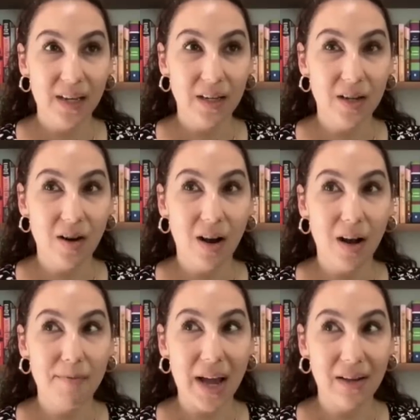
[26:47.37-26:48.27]
you know,
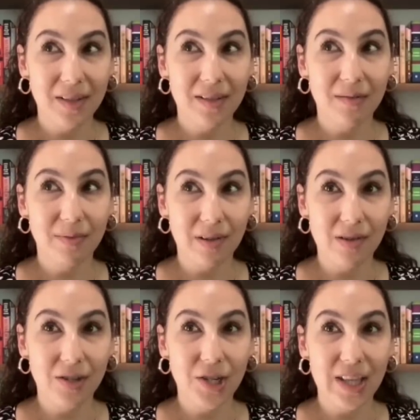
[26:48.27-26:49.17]
a balanced
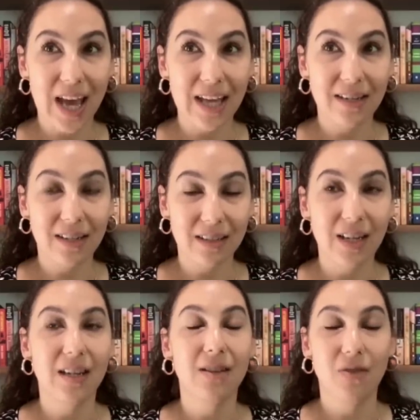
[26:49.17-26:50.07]
approach that doesn't
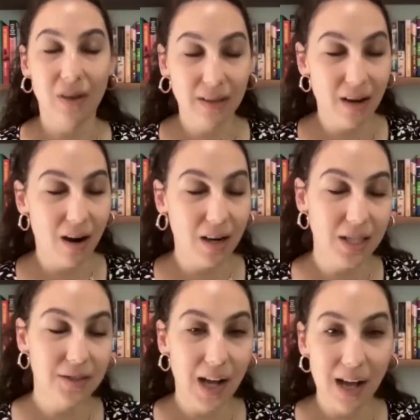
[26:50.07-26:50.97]
ignore the
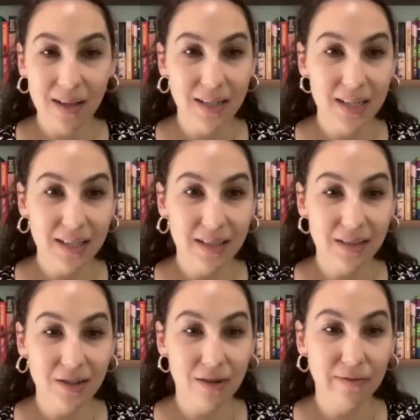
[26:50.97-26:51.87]
harsh realities,
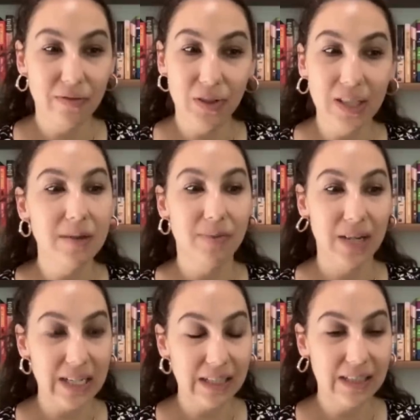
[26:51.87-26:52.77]
you know, fully
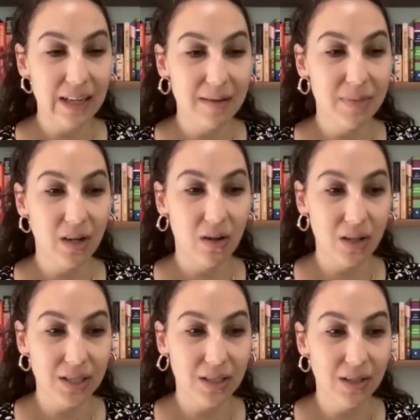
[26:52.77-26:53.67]
embraces them, but
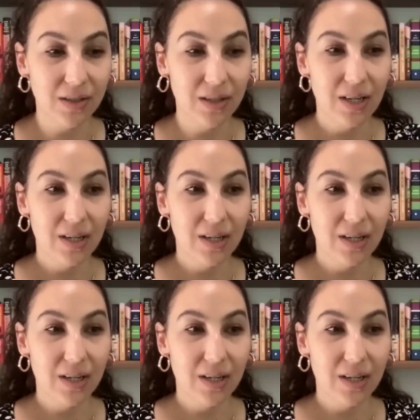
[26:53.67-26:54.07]
also,